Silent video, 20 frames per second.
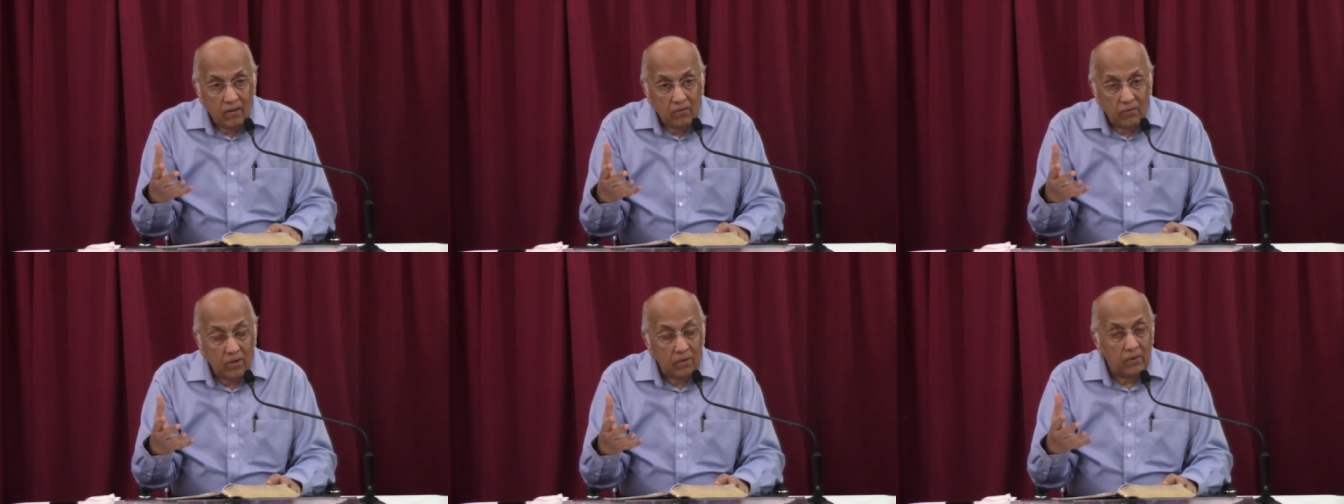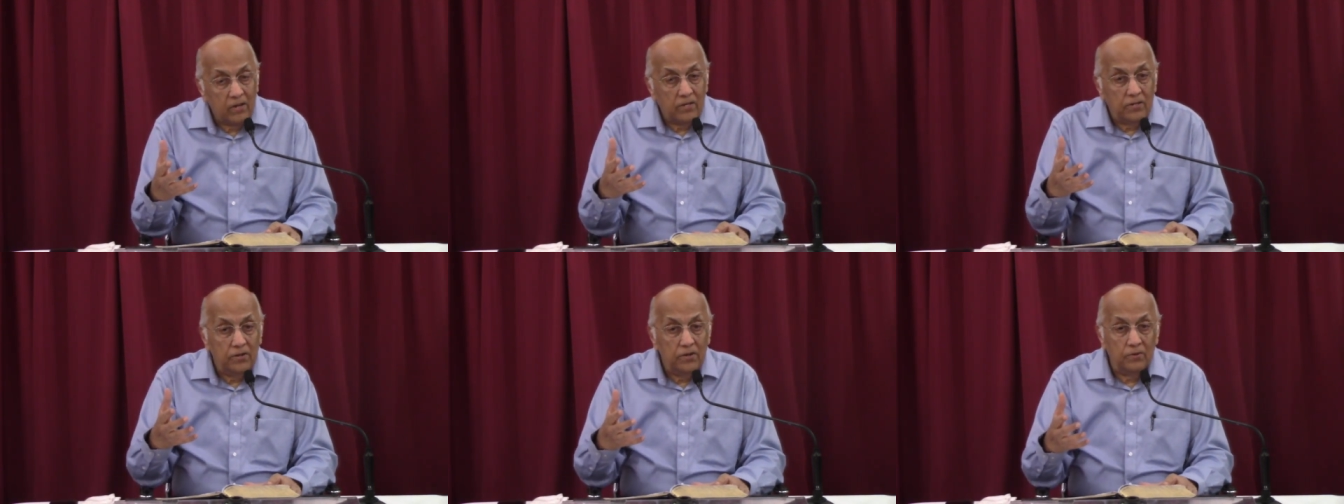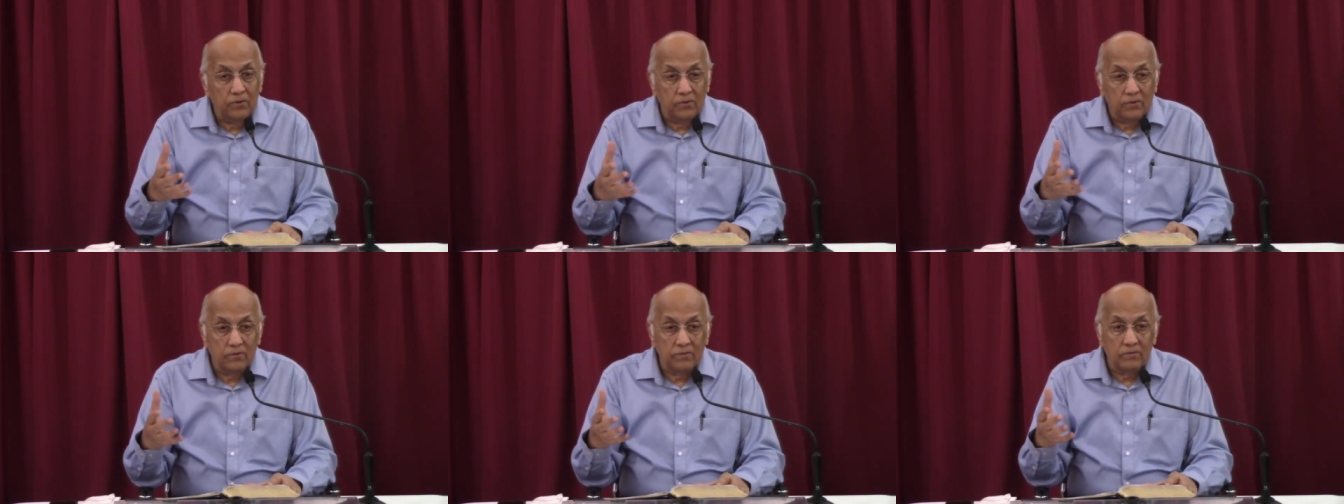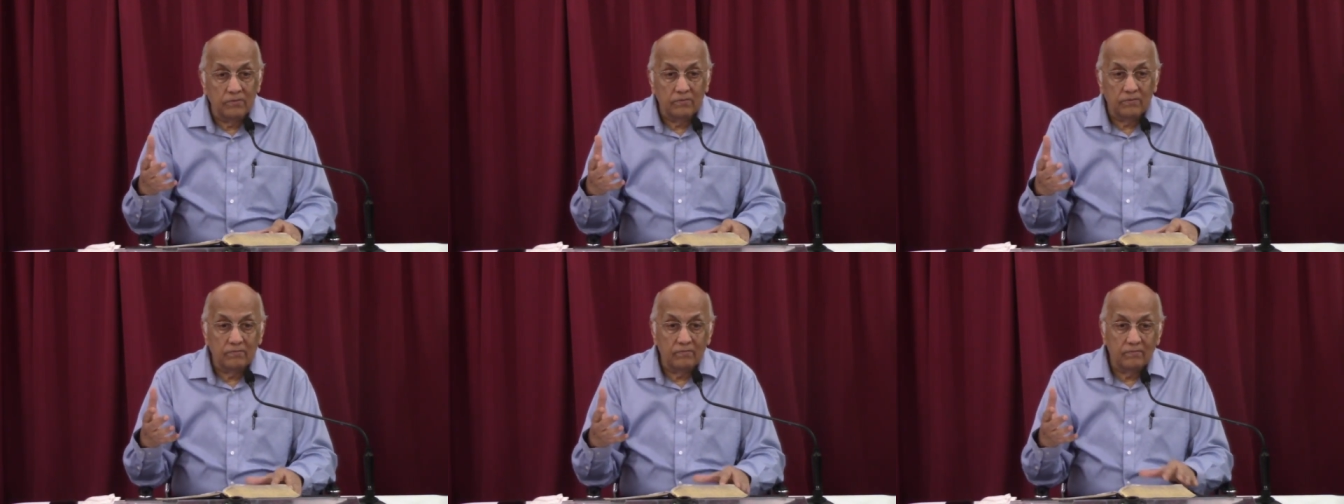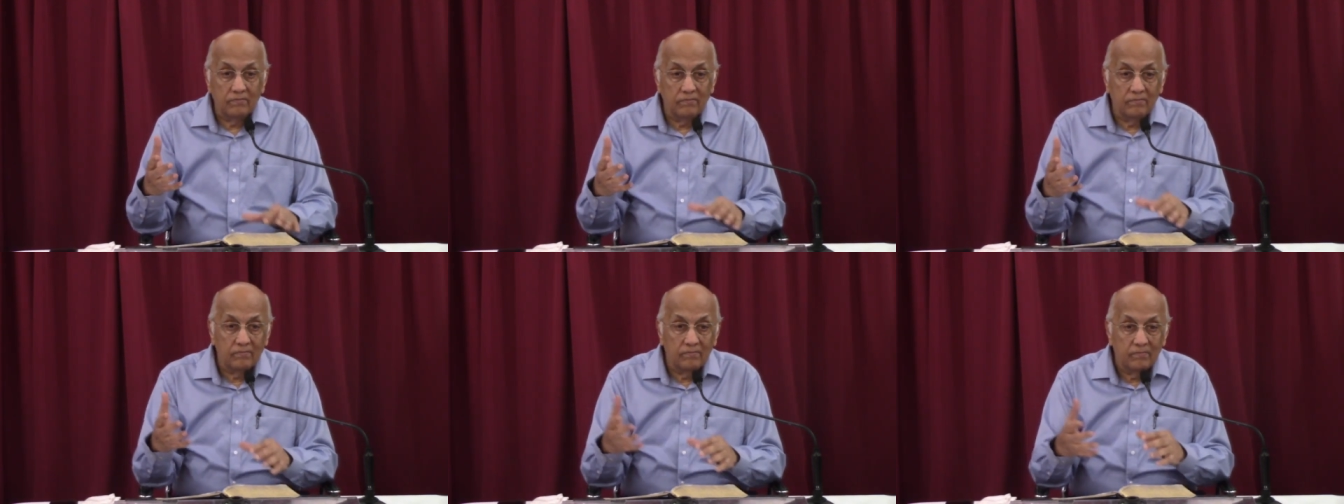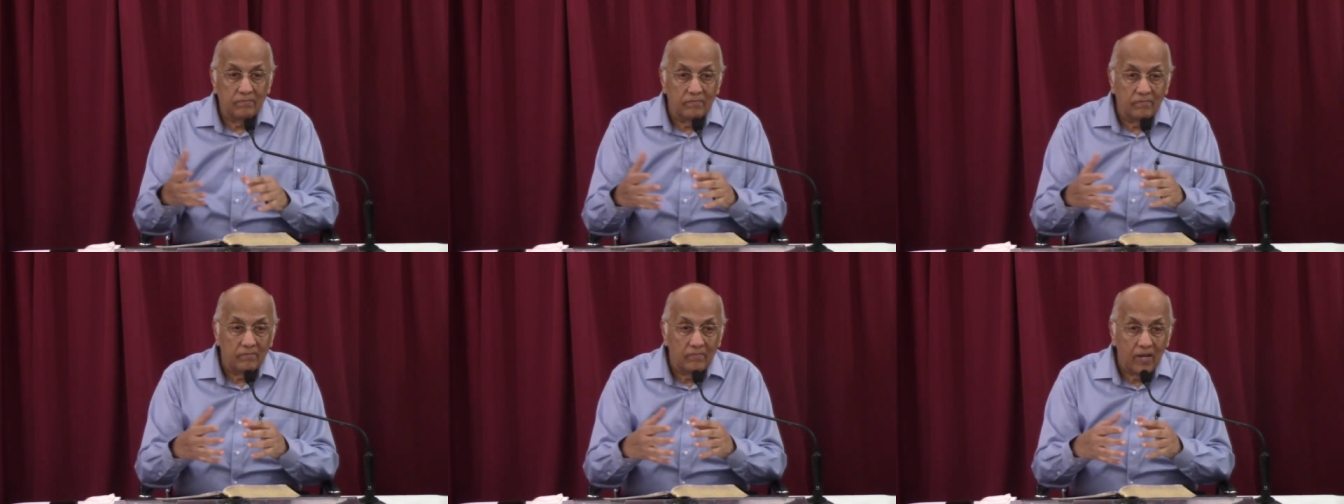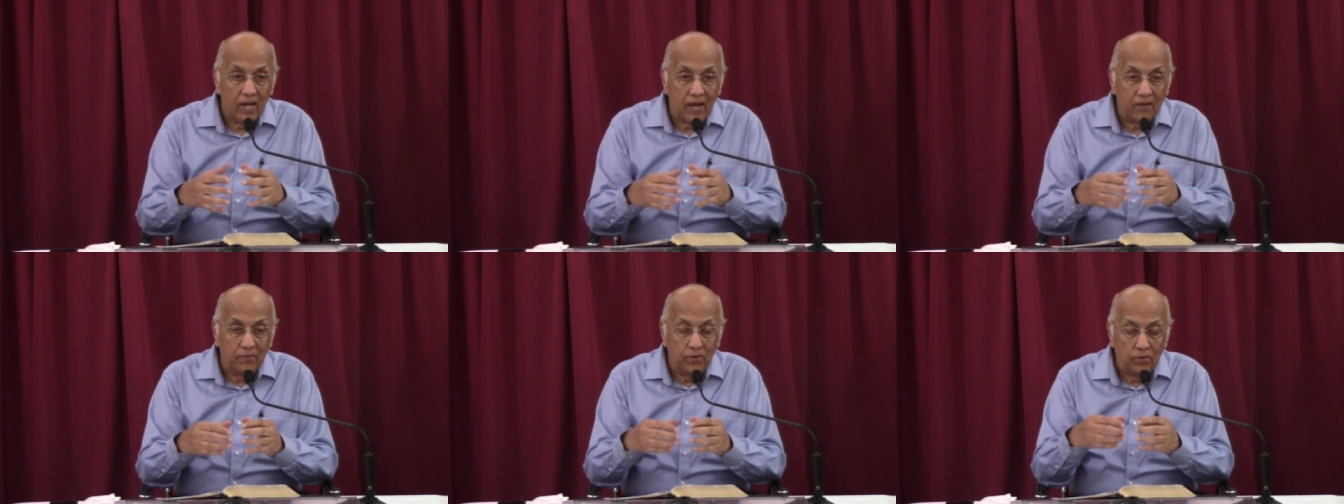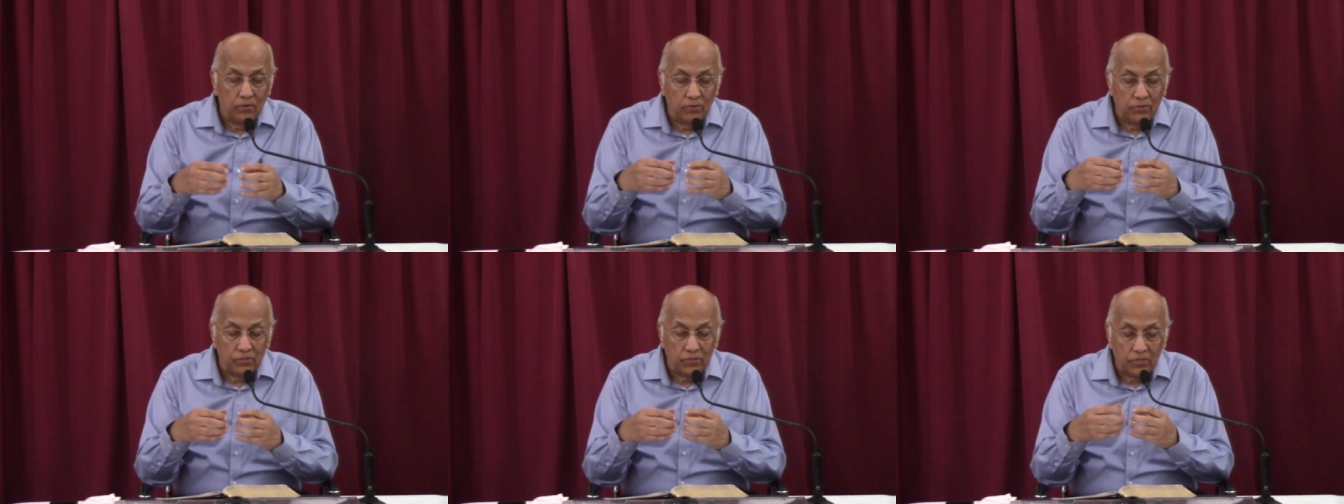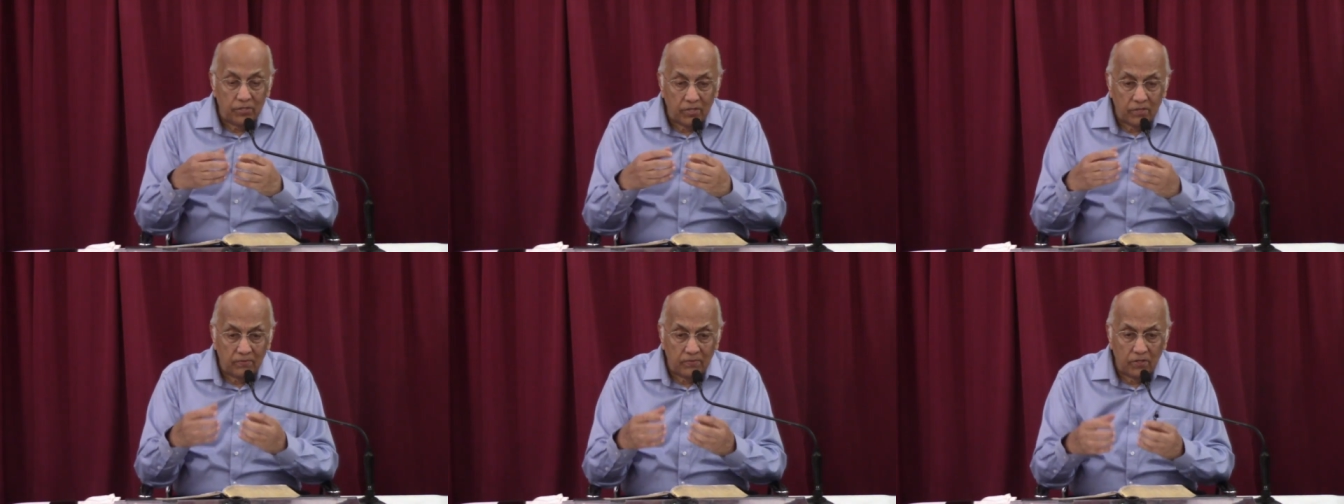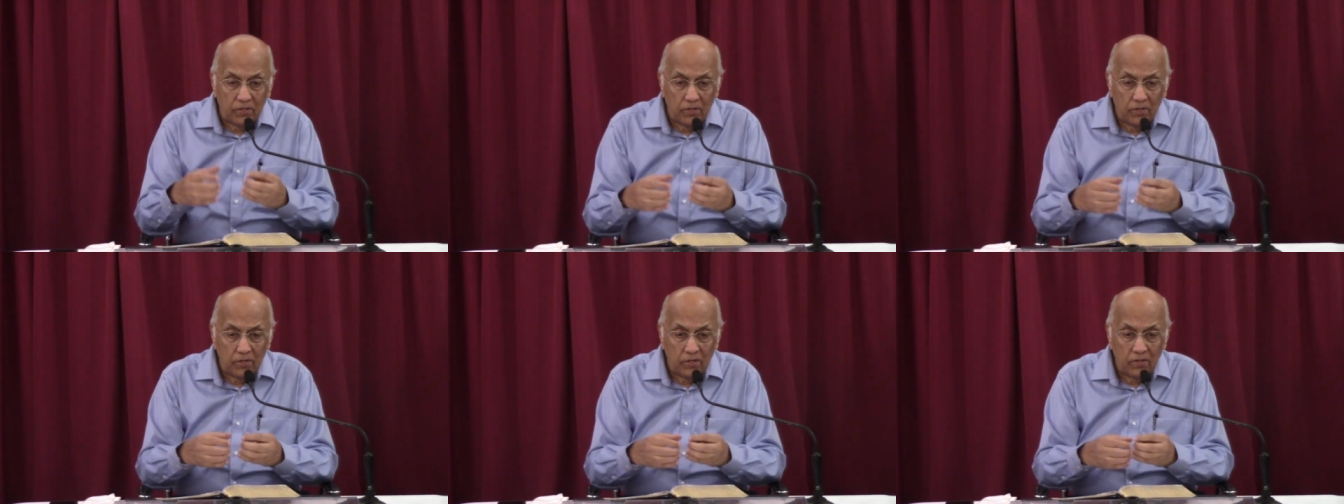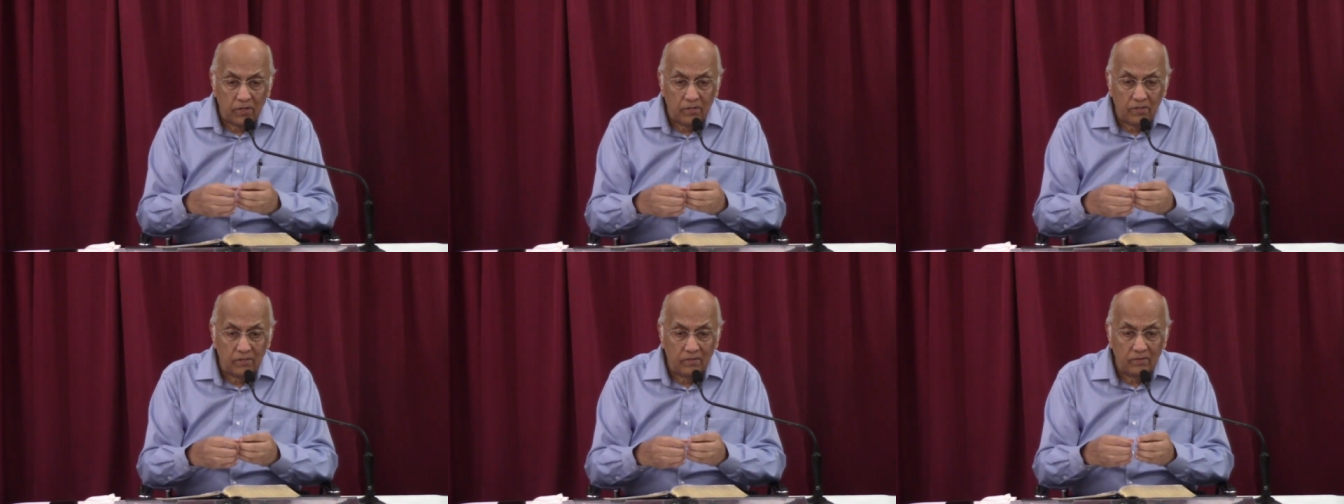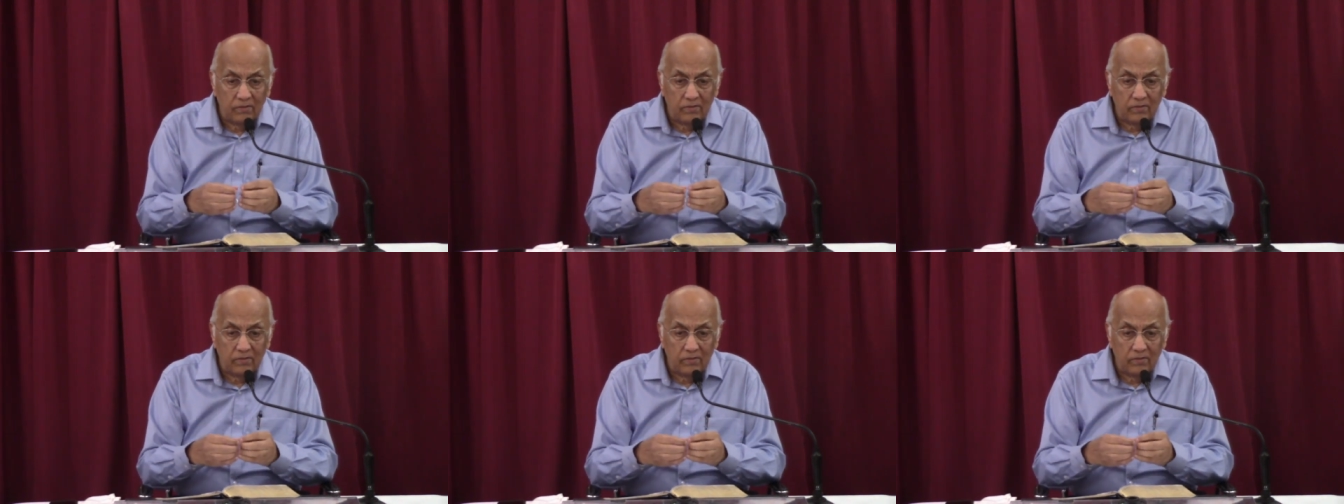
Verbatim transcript: What about you? Have you served the Lord?